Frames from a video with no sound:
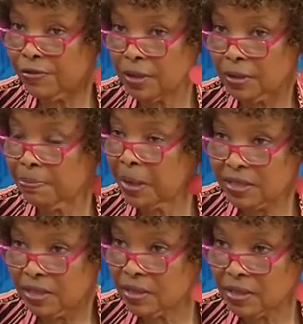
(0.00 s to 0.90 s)
of the
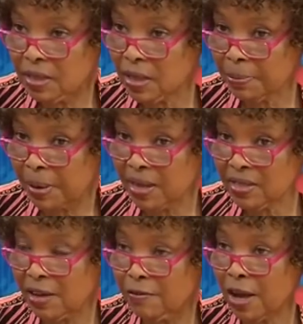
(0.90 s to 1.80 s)
patients in the
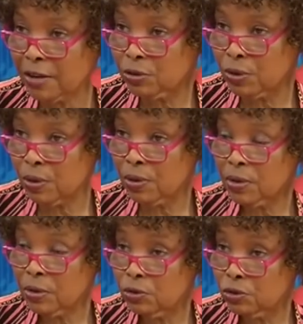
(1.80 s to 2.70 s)
past have had to go
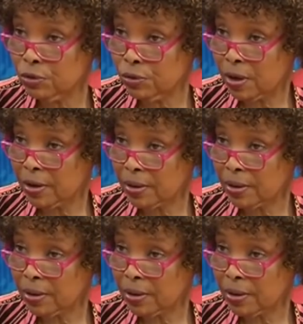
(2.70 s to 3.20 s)
to